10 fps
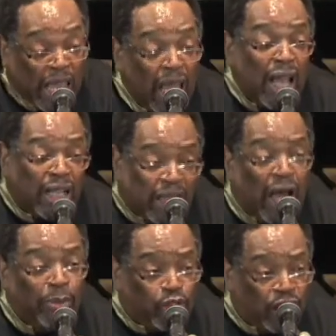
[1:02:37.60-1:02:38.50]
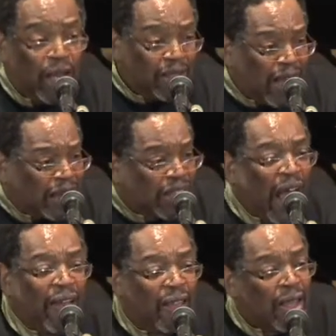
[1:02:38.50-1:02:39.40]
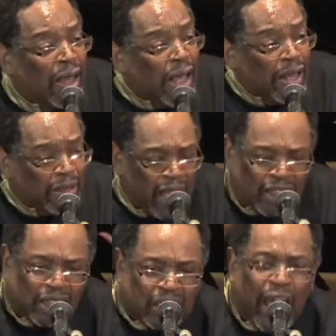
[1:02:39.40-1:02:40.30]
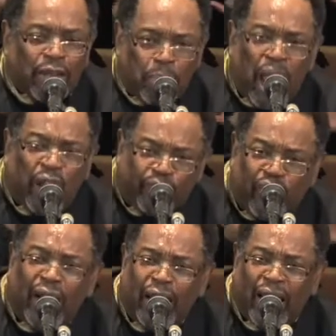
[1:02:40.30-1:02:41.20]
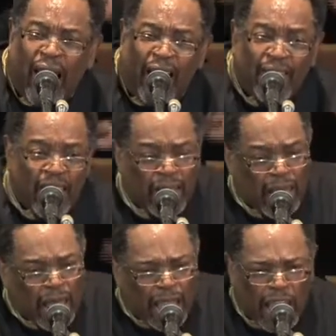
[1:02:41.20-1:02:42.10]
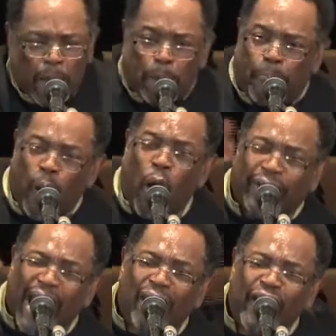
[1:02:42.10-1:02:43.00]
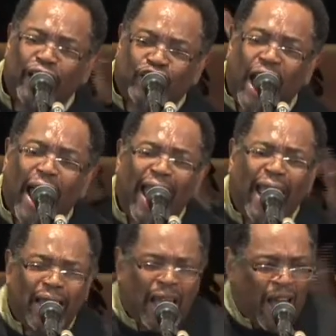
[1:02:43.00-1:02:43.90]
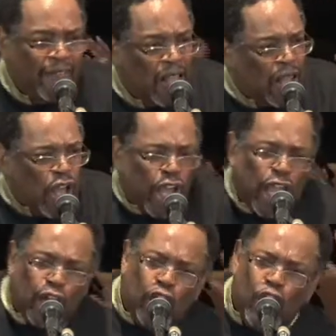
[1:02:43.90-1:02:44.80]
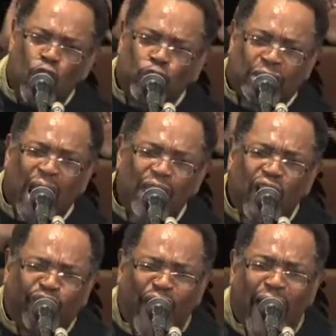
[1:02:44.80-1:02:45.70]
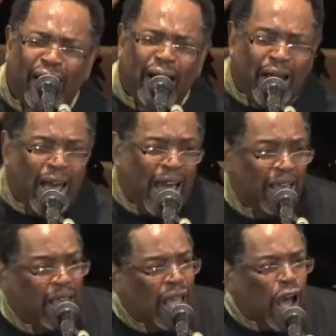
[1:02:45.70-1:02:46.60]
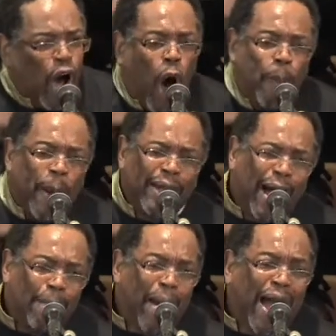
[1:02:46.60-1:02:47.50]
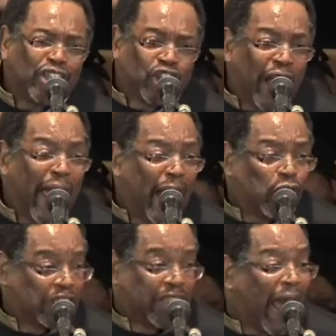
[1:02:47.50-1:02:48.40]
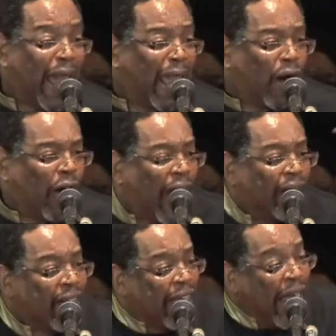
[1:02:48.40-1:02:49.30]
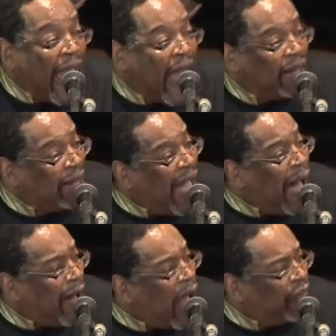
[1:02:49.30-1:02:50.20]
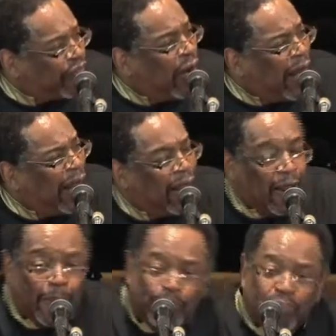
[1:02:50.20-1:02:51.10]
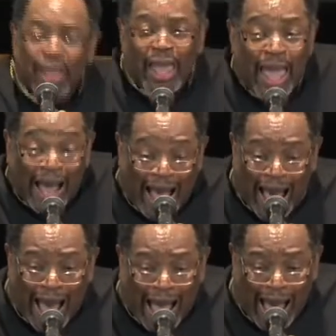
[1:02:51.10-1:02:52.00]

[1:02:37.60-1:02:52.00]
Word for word: Here comes Jesus, set me free. He broke every chain. He loosed every fetter. Opened up my jail cell. And now I'm free. I